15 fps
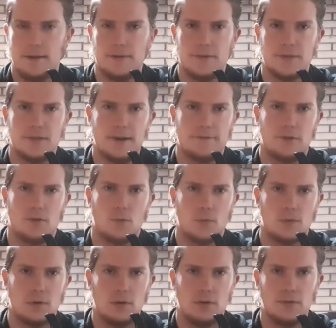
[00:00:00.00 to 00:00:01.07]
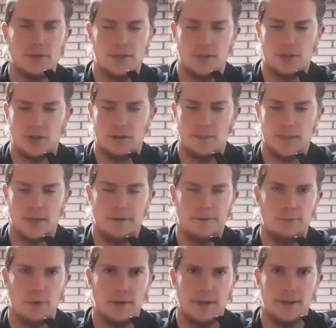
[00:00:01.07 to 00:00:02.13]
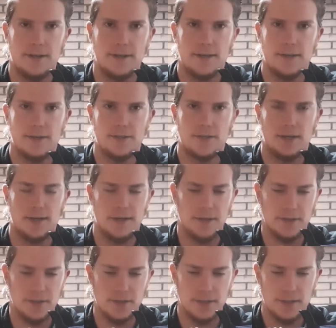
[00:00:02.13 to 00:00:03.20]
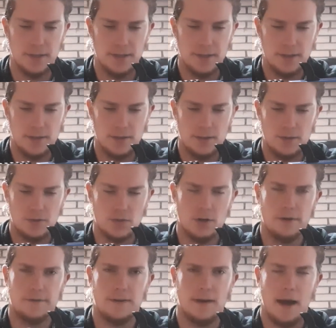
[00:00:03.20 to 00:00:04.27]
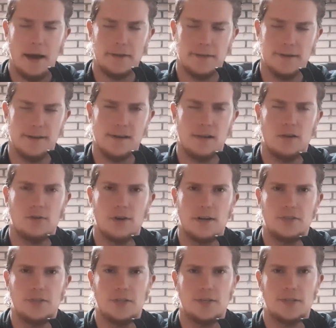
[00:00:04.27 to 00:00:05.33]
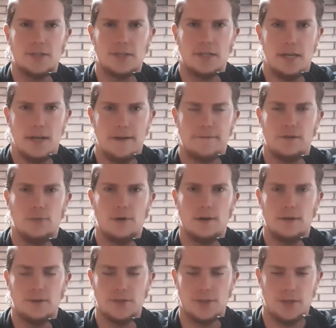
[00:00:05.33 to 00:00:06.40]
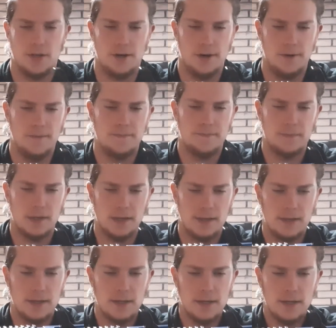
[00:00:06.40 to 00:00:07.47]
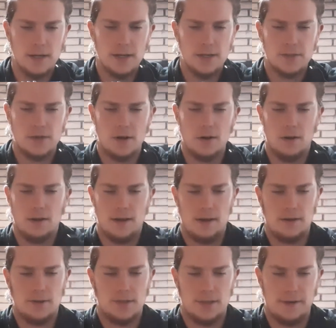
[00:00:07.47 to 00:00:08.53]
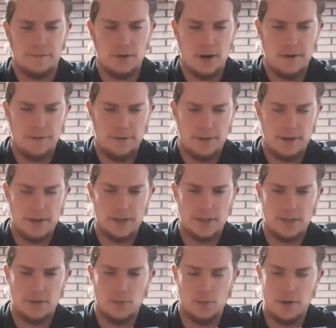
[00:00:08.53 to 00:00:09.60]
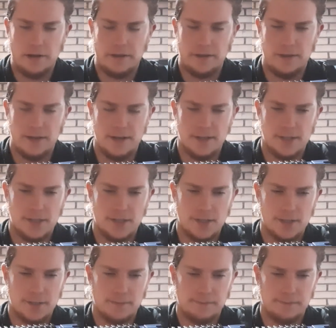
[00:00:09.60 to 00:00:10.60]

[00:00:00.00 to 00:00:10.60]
several worlds in terms of what it is, and sort of an identity crisis, if you will, so there's not a whole lot else left to go over with this.